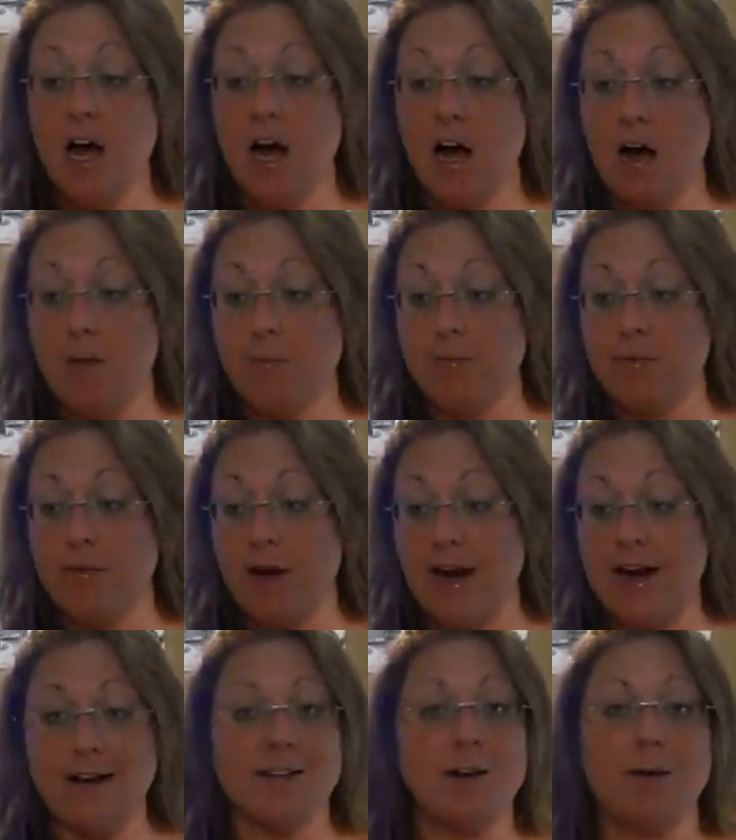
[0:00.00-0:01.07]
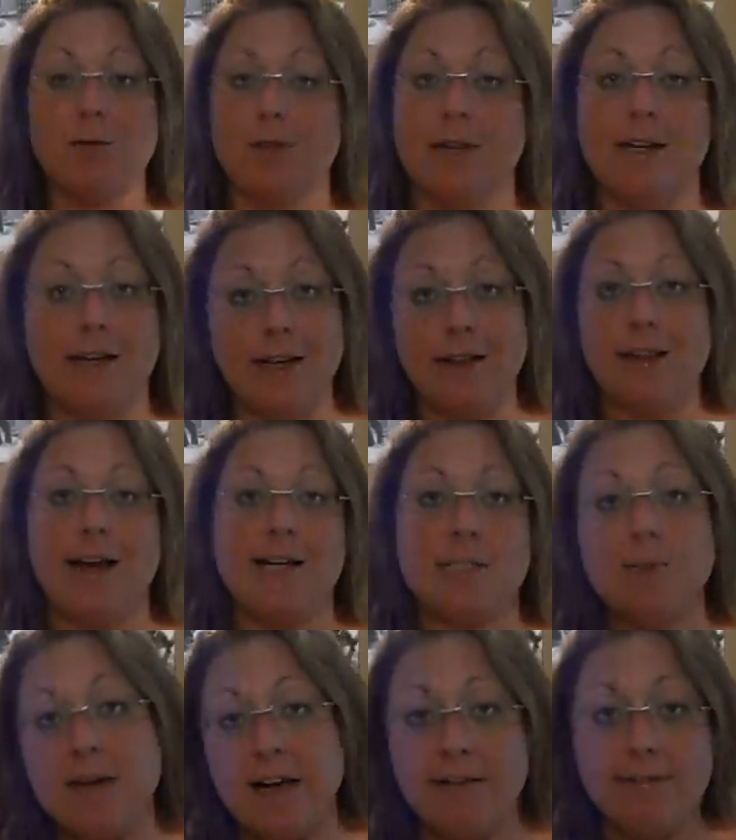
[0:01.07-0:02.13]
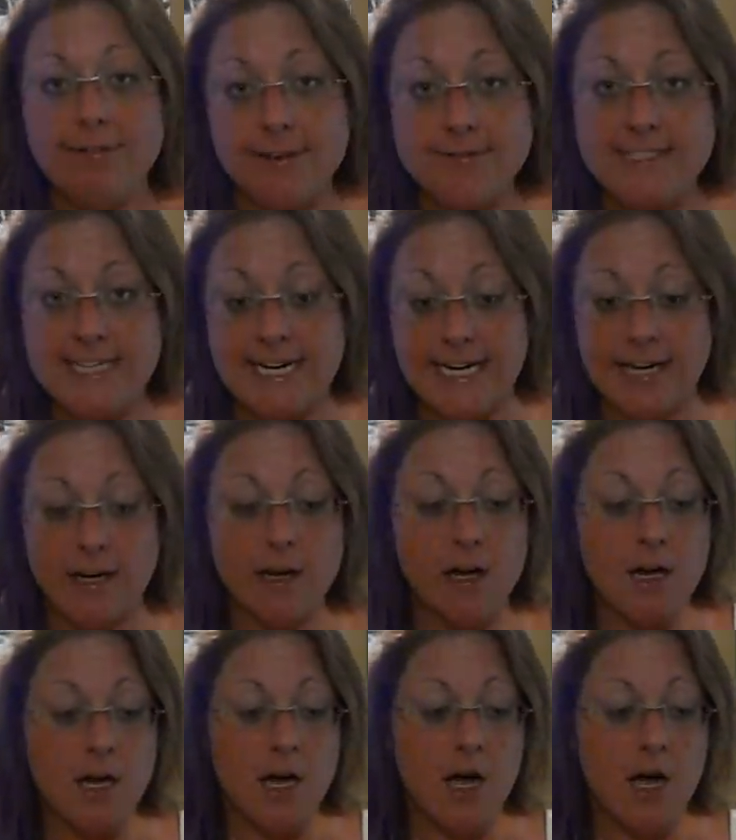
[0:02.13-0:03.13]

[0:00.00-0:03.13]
I don't really need the SPF 15,